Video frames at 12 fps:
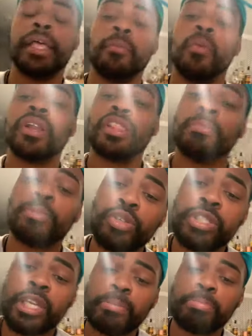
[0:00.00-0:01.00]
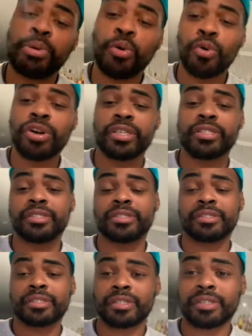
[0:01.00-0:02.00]
one of the most important
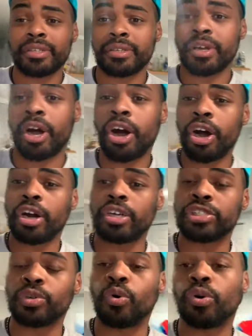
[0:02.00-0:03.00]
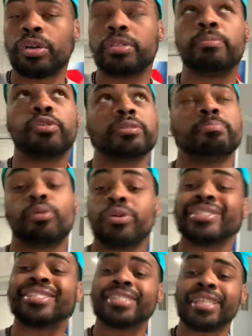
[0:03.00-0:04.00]
R's, or the most important
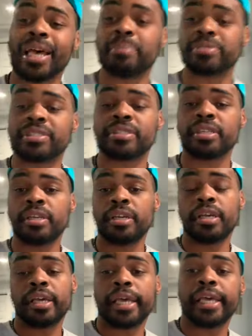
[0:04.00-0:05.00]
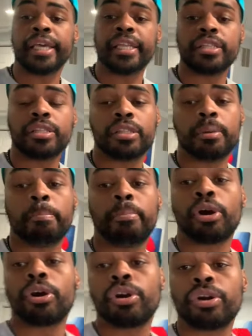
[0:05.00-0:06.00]
steps in the
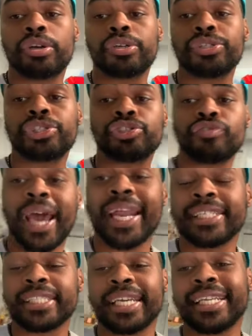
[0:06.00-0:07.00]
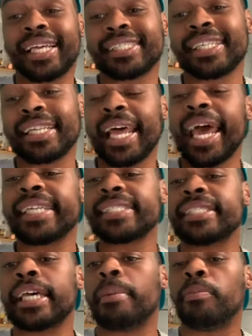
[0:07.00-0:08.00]
BRRR strategy, and that's the last
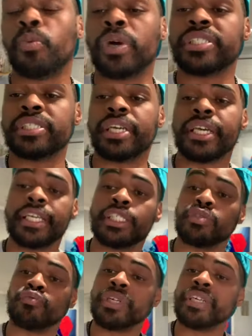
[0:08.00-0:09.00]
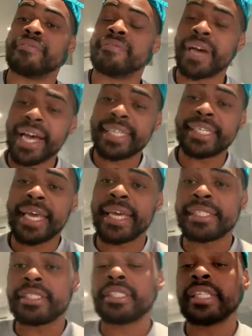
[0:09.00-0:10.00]
step, which is
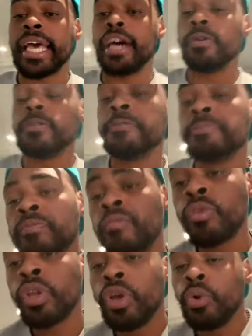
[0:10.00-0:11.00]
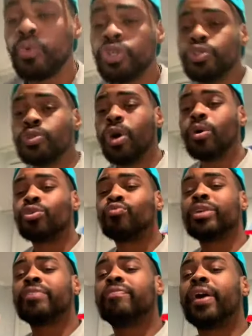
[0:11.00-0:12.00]
refinance. Now, when you go to
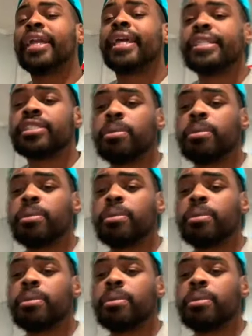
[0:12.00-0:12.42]
refinance the